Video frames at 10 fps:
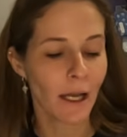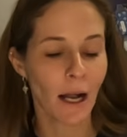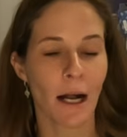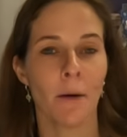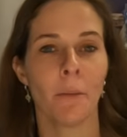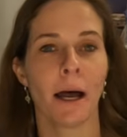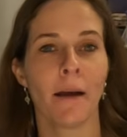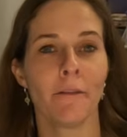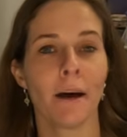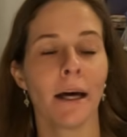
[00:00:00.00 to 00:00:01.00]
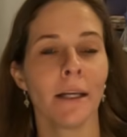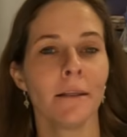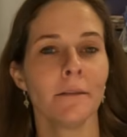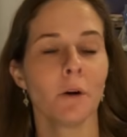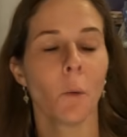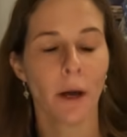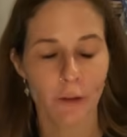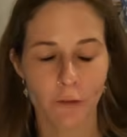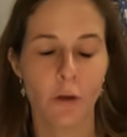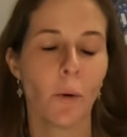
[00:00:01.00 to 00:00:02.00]
I've had quite a
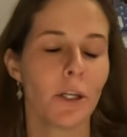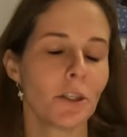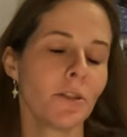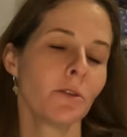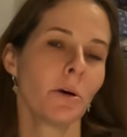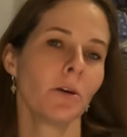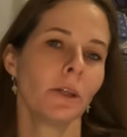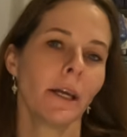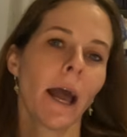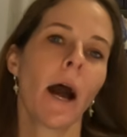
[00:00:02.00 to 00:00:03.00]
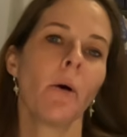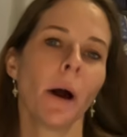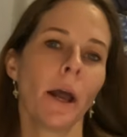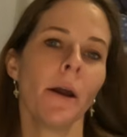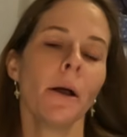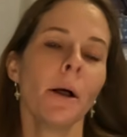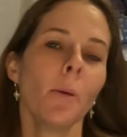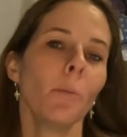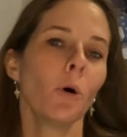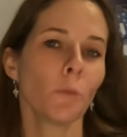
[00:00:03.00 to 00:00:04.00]
few questions about like how I
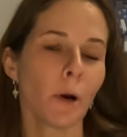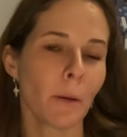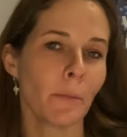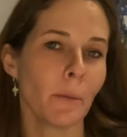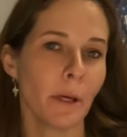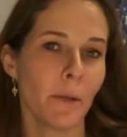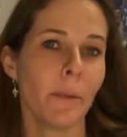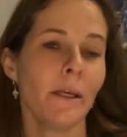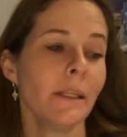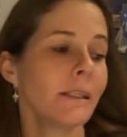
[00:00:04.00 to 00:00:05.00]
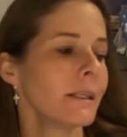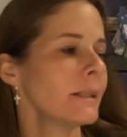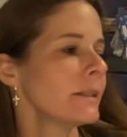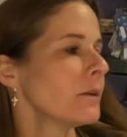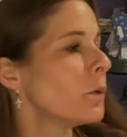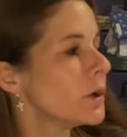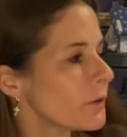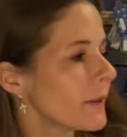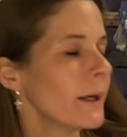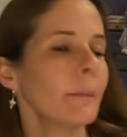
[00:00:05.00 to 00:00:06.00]
bulk prep the big pieces and
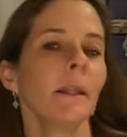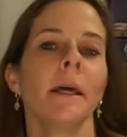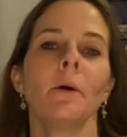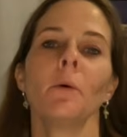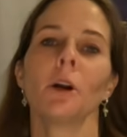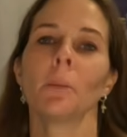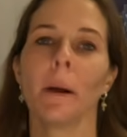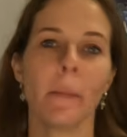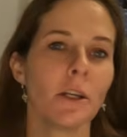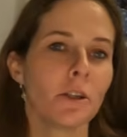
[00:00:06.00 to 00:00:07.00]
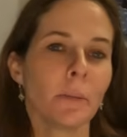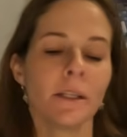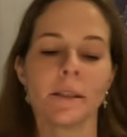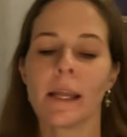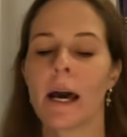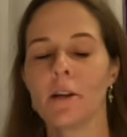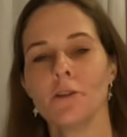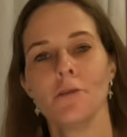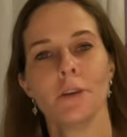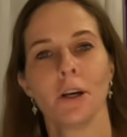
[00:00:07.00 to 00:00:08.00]
quilt them, and like what are my measurements and how did
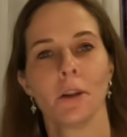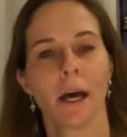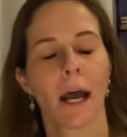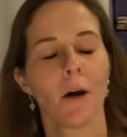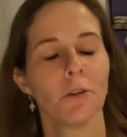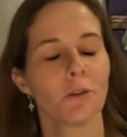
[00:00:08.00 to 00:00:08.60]
you figure that out?